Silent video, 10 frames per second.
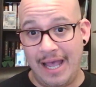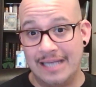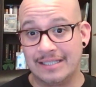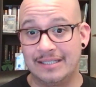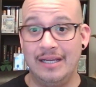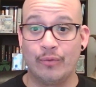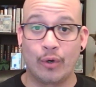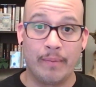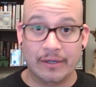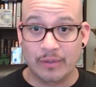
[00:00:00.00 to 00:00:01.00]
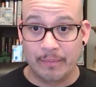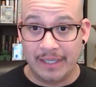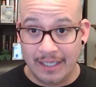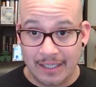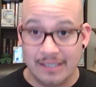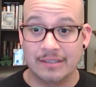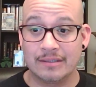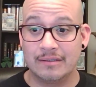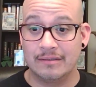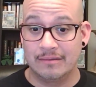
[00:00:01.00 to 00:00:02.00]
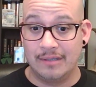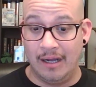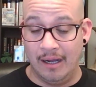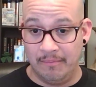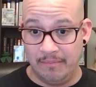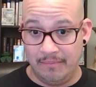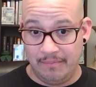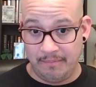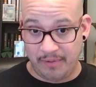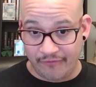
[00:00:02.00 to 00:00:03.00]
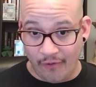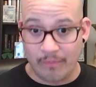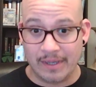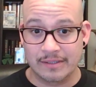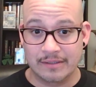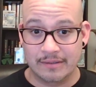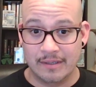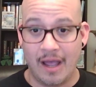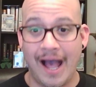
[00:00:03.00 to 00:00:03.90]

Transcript: and see Roberto Benigni's um, performance,